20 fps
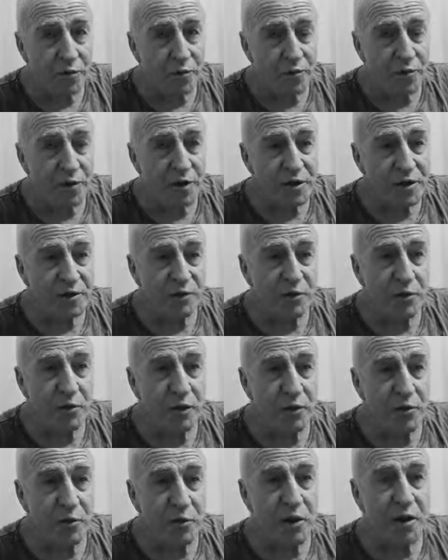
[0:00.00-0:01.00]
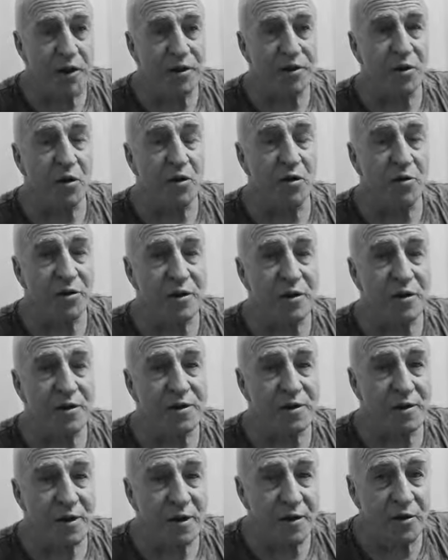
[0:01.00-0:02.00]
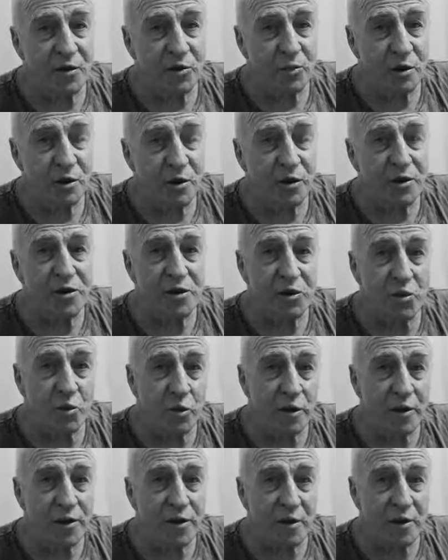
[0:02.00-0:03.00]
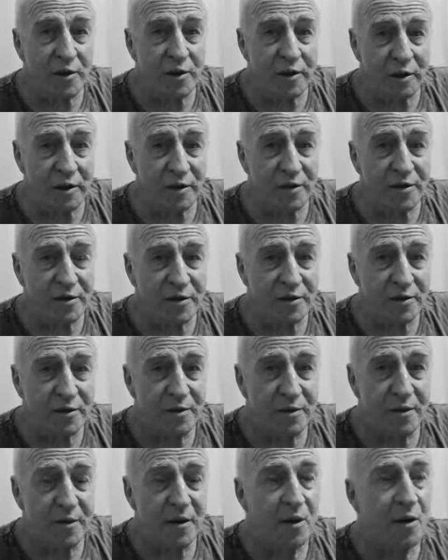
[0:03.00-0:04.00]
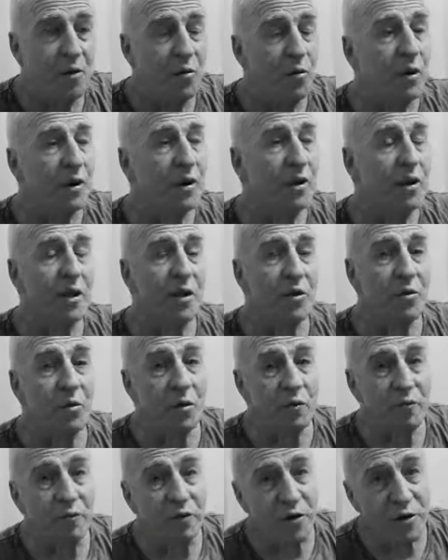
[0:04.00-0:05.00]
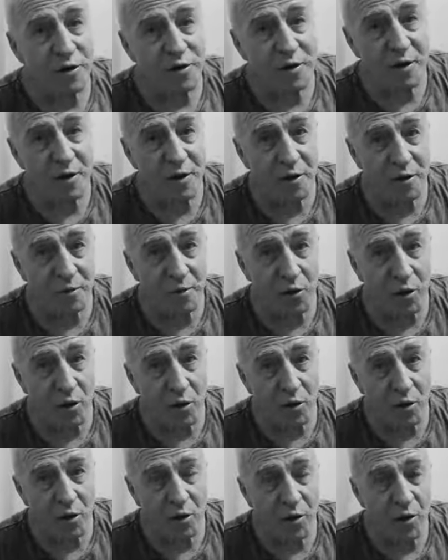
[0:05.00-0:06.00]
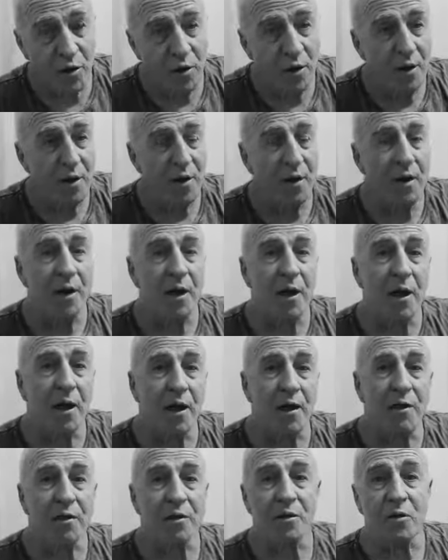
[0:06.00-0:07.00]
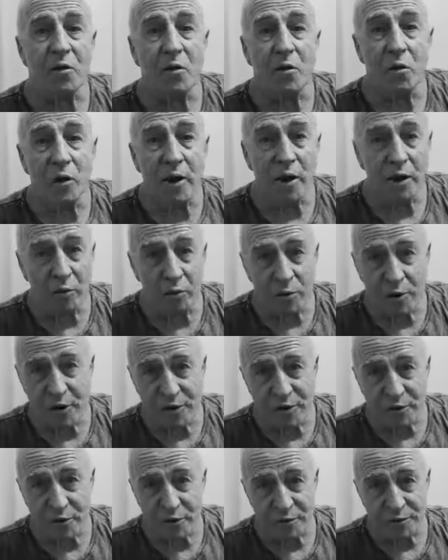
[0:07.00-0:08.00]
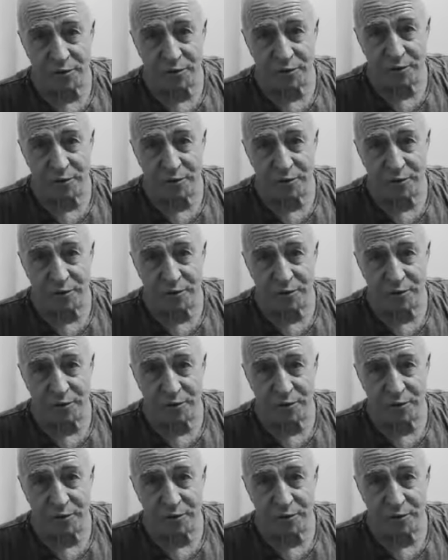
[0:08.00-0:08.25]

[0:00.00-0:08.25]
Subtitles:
because if we equalize on the ascent, we can squeeze our ears, we can get a reverse ear block, and all hell breaks loose.